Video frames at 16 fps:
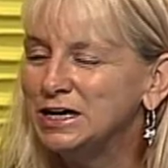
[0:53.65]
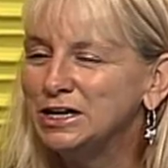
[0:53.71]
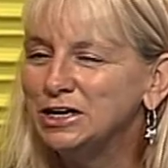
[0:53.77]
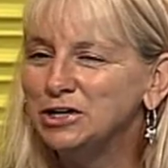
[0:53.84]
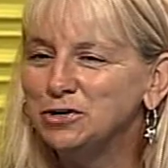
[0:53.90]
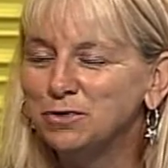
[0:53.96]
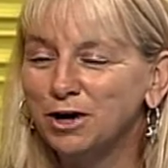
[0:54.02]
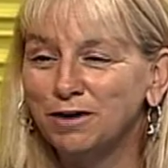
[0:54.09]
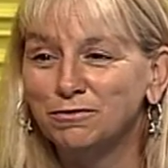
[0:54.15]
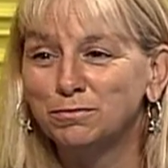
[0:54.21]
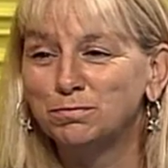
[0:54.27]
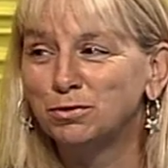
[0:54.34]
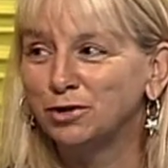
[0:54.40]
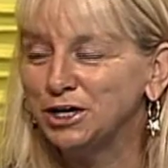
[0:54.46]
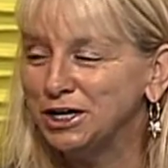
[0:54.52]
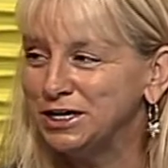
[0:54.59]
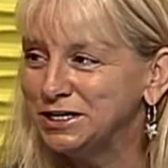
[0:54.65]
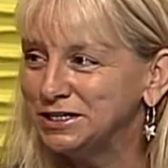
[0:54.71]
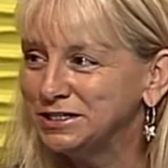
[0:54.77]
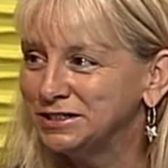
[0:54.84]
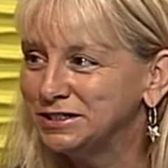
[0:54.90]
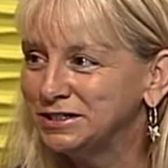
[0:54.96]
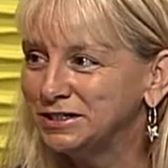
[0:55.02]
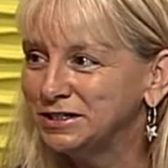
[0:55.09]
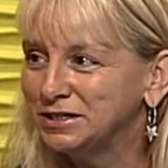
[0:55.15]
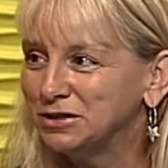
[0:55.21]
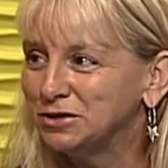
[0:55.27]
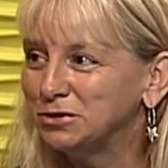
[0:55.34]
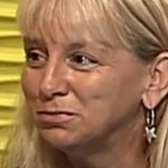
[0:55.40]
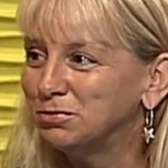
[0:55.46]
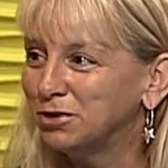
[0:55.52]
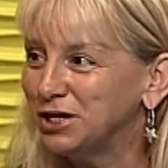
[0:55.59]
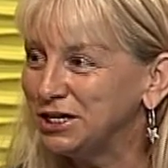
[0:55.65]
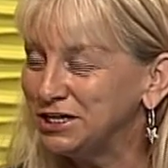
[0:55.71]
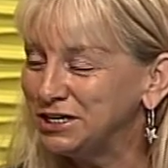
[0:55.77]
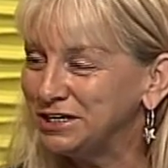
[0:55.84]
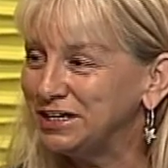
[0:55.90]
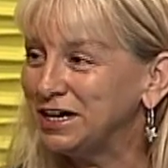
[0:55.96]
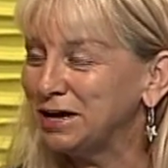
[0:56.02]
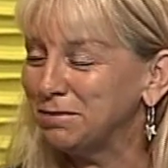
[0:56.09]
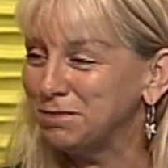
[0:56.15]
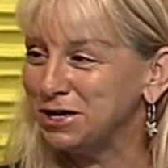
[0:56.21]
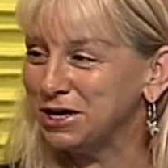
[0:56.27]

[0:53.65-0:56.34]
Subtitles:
You have a brain. The brain can be